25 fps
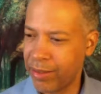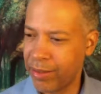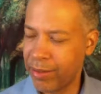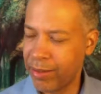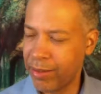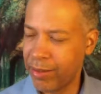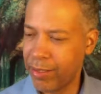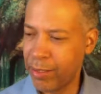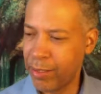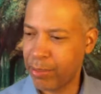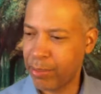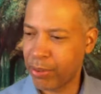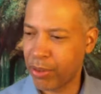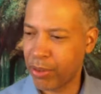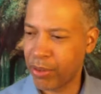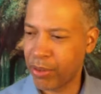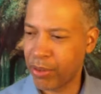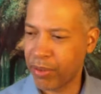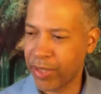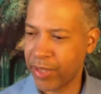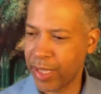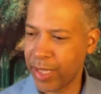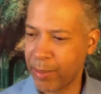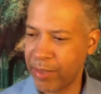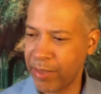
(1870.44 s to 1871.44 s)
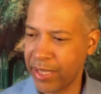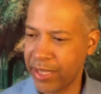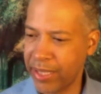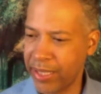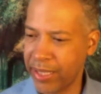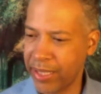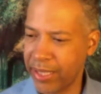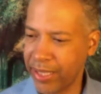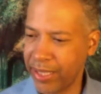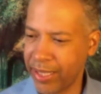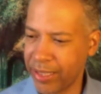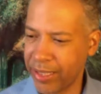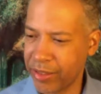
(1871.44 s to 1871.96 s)
deprogramming the
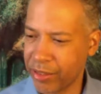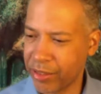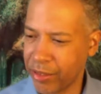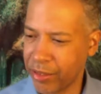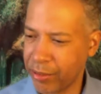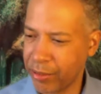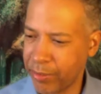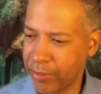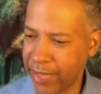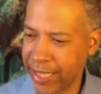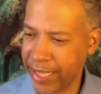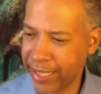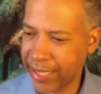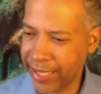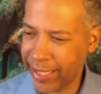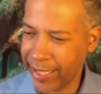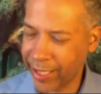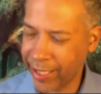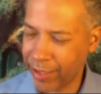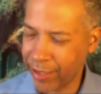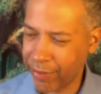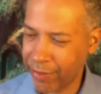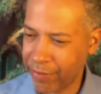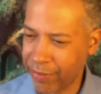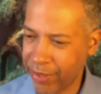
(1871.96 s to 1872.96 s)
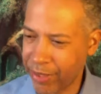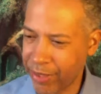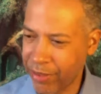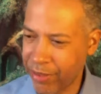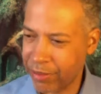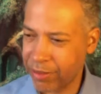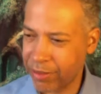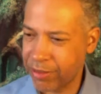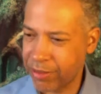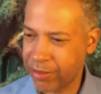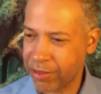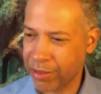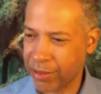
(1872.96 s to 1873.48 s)
electromagnetic
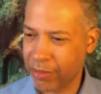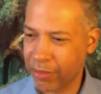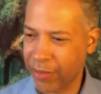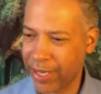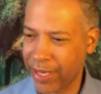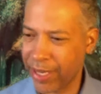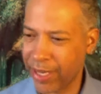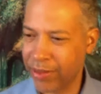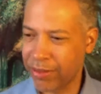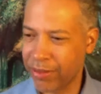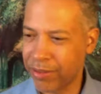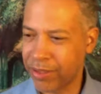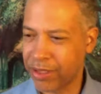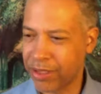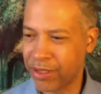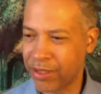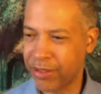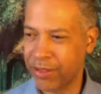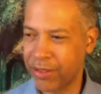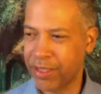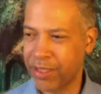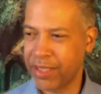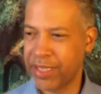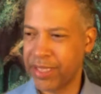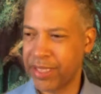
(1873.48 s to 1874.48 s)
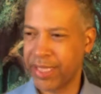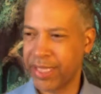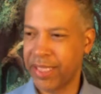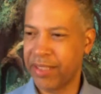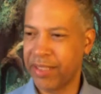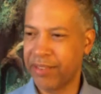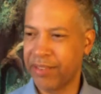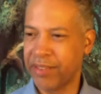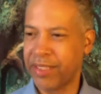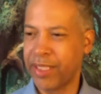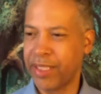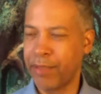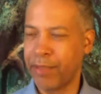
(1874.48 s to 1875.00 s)
fields around certain
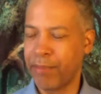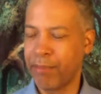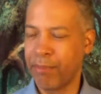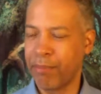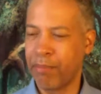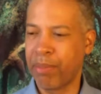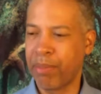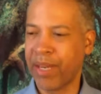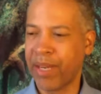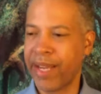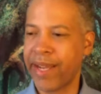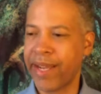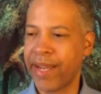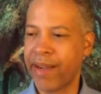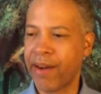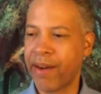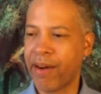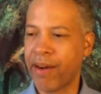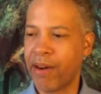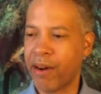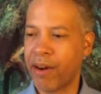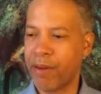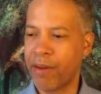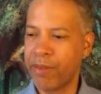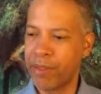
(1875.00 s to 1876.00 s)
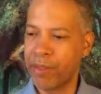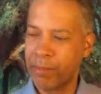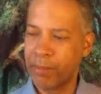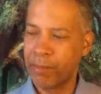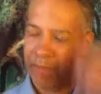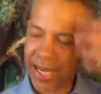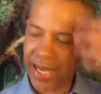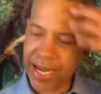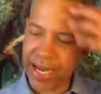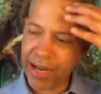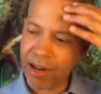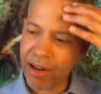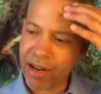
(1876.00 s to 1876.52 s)
cells that block
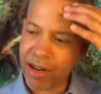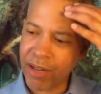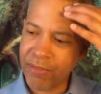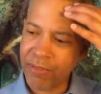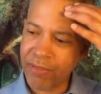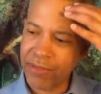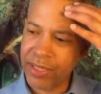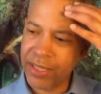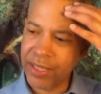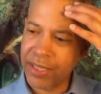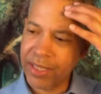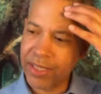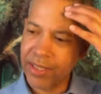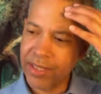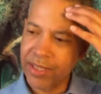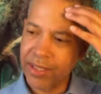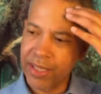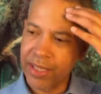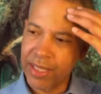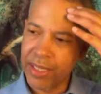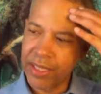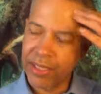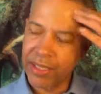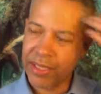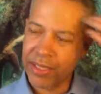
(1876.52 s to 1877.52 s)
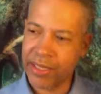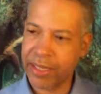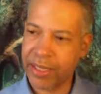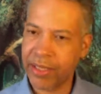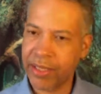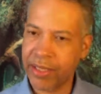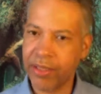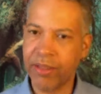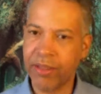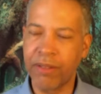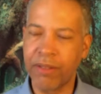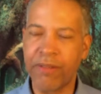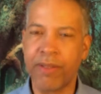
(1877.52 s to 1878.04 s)
off the
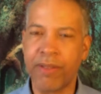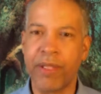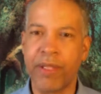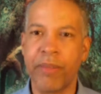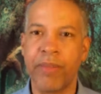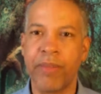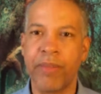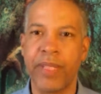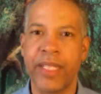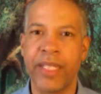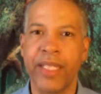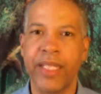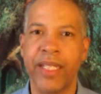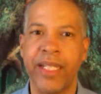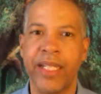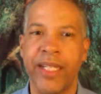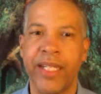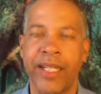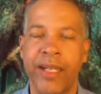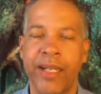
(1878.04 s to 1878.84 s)
signal from the